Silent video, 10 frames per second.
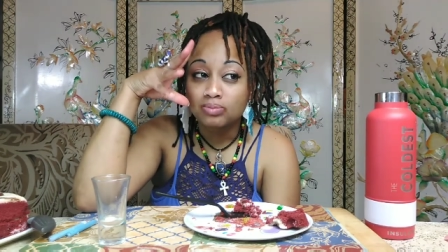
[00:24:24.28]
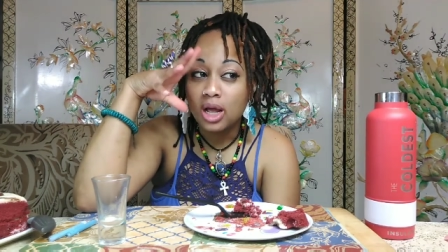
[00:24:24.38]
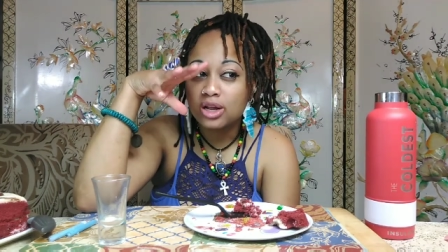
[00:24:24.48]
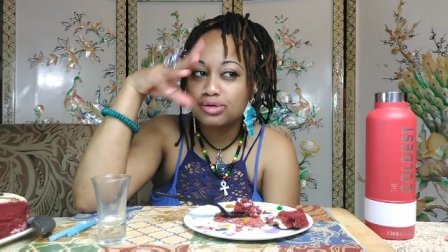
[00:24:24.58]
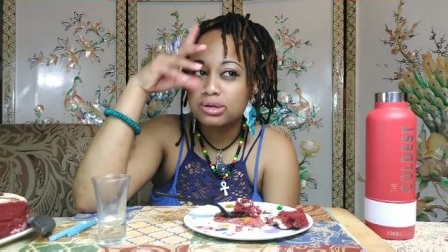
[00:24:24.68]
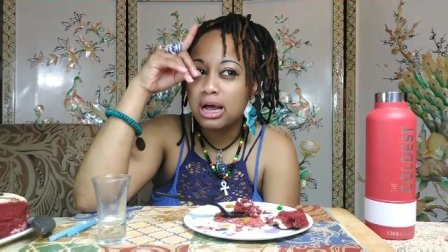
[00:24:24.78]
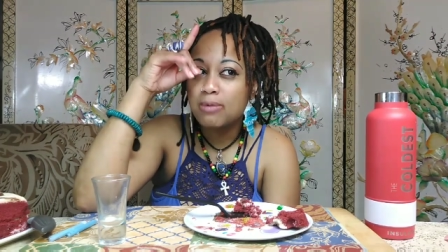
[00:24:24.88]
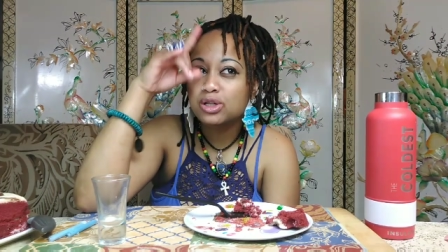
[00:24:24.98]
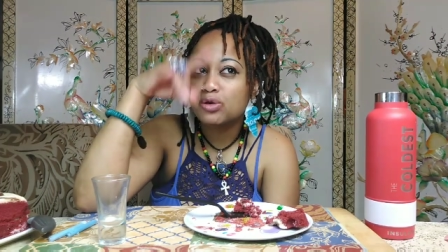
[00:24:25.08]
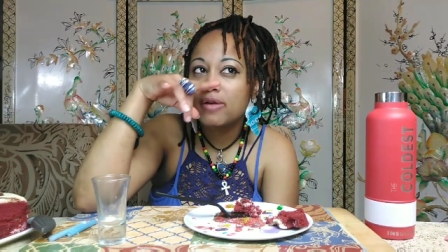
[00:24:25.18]
Not yesterday. I
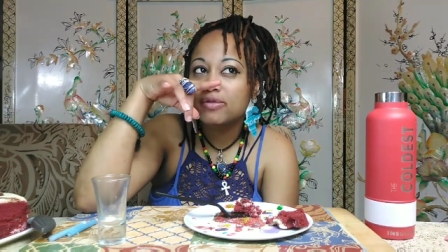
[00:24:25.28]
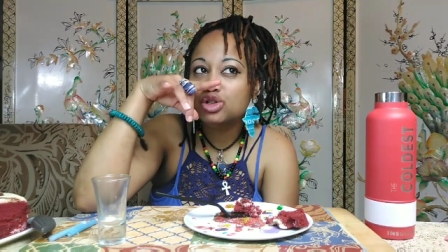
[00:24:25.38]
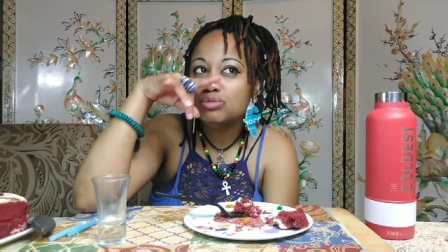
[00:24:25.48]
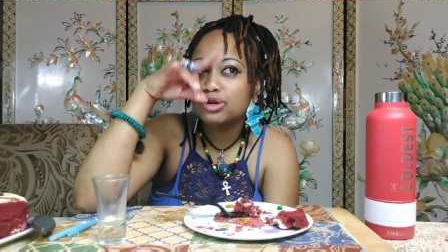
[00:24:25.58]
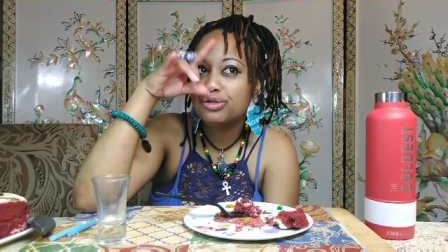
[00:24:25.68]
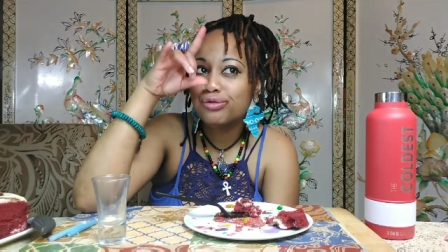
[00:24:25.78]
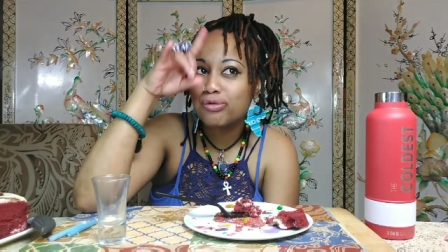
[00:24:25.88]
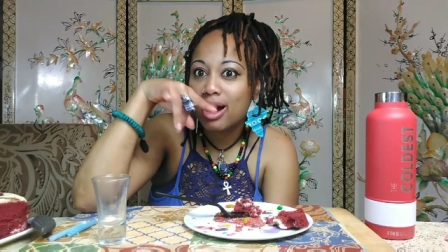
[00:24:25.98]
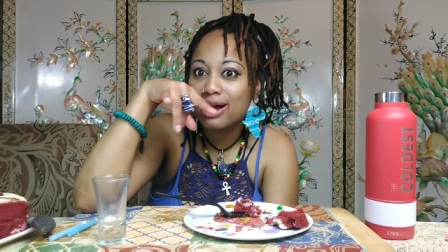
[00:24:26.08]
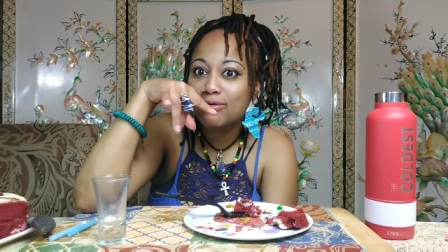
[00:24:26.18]
wasn't craving too much
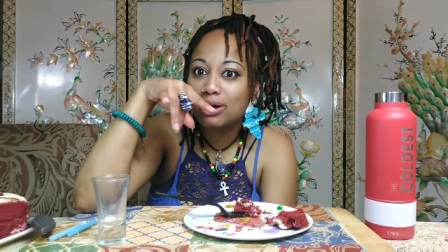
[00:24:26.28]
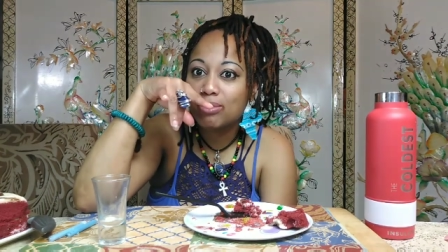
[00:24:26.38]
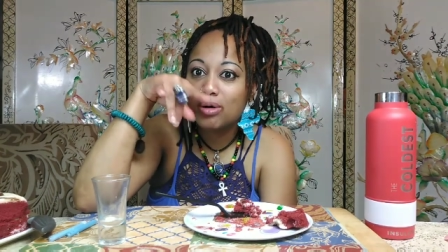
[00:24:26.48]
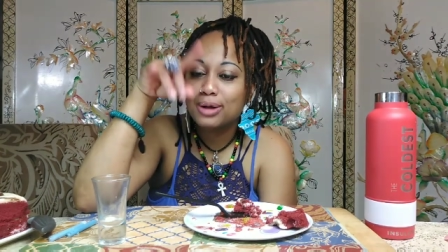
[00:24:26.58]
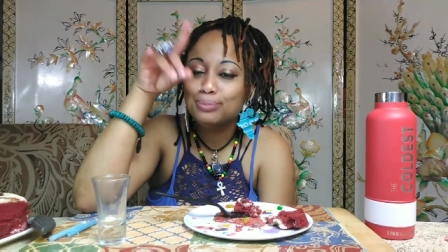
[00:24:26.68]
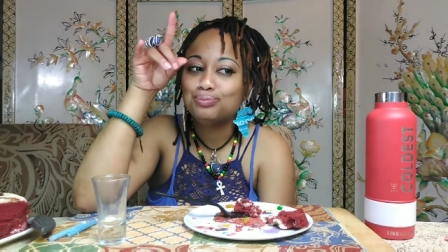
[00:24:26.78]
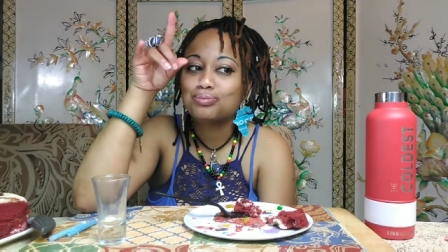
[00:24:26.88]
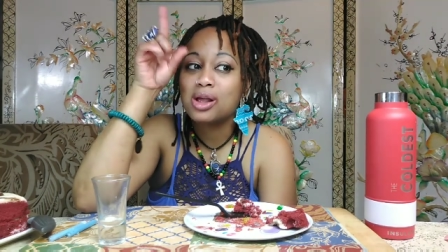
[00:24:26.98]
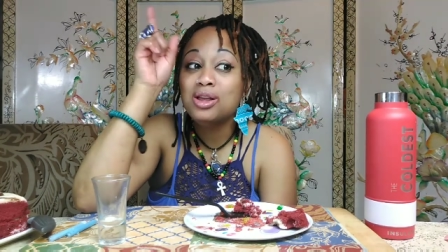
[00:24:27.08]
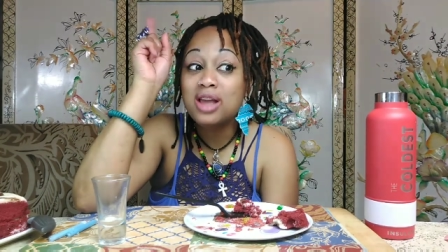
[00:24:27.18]
Friday when they brought it.
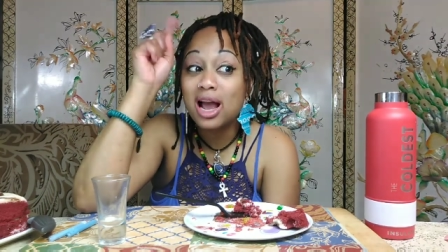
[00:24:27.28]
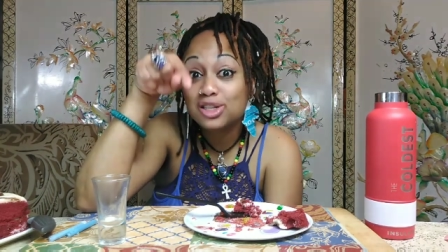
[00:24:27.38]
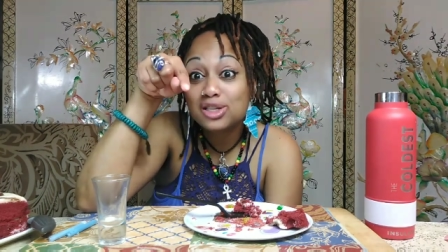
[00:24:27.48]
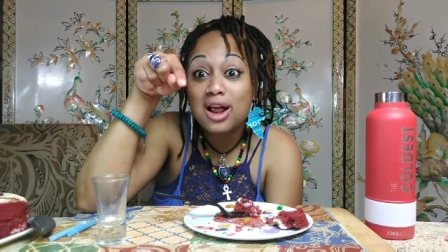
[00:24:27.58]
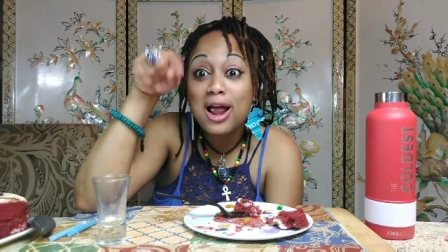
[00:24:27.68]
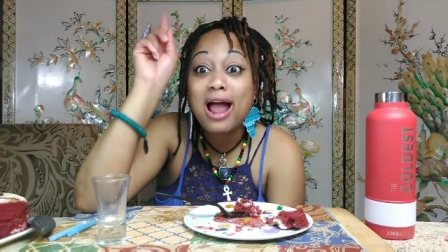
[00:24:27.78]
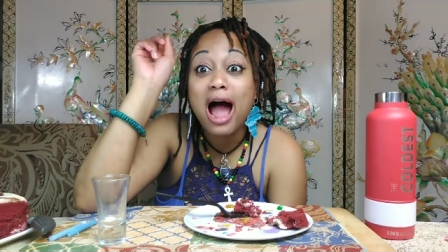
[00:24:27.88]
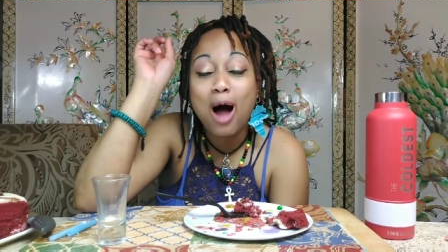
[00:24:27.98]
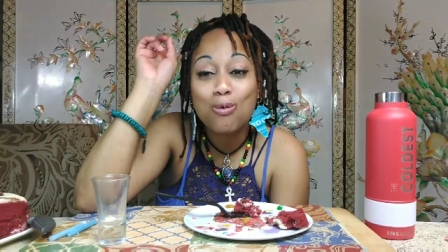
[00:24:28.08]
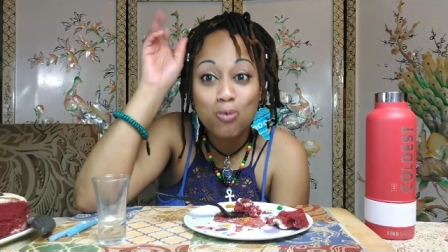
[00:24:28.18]
Yesterday,
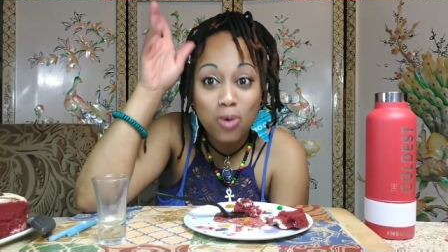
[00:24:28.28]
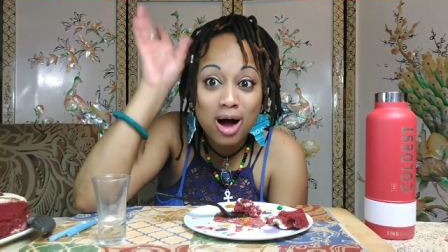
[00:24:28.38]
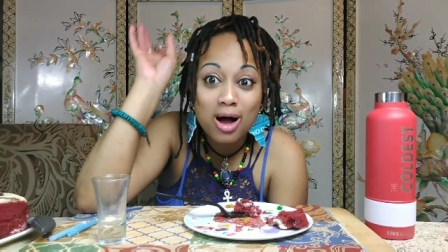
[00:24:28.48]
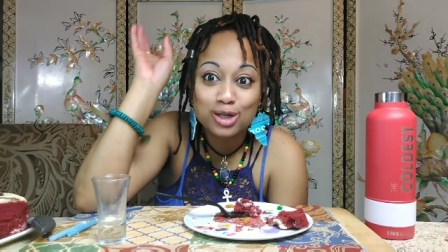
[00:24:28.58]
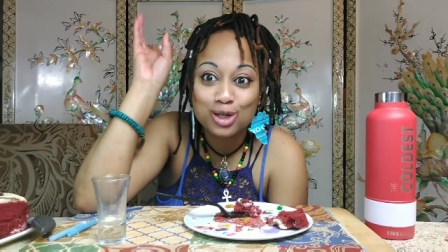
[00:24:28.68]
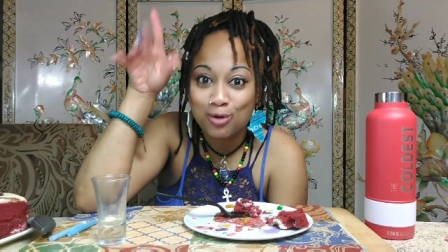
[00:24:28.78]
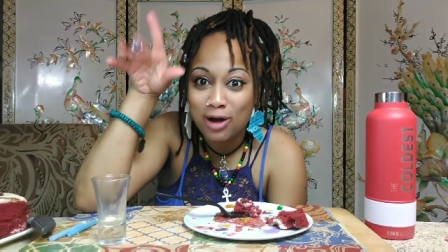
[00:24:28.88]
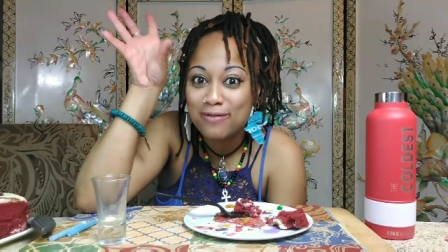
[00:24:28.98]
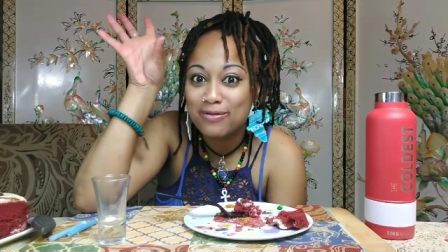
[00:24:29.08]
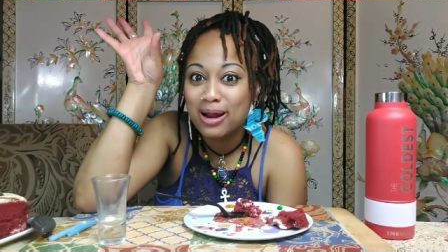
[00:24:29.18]
I was
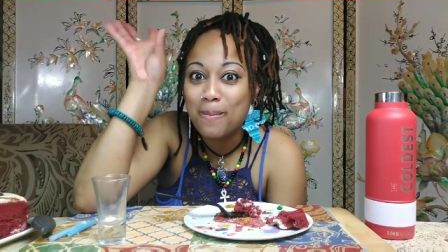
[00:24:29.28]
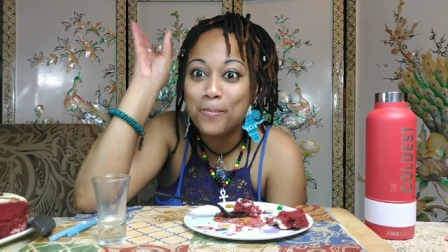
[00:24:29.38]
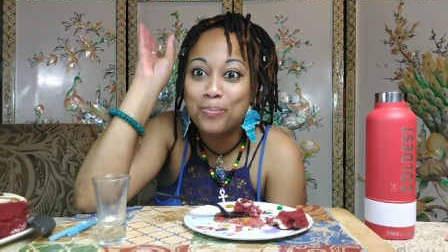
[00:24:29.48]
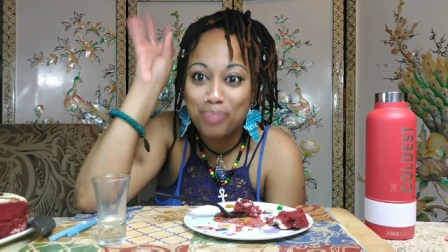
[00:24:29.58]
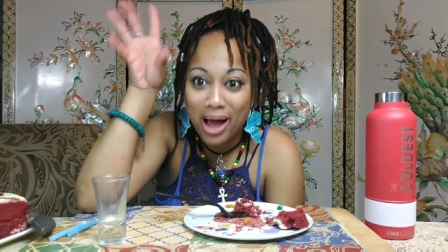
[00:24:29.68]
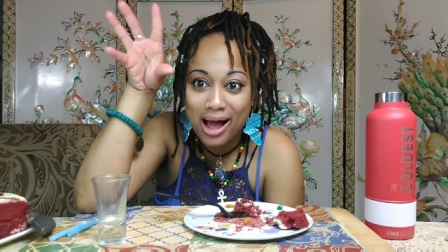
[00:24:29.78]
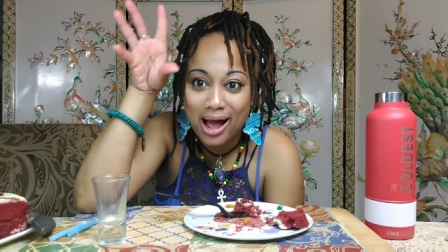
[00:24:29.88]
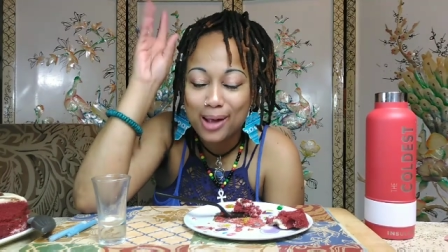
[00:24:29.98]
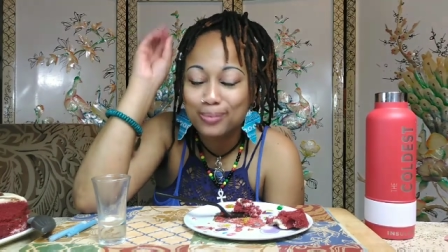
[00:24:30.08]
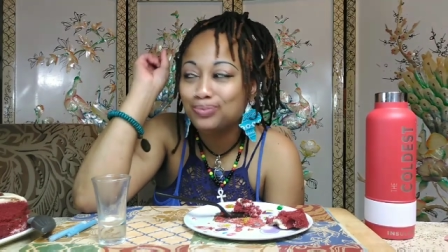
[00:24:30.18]
craving it bad.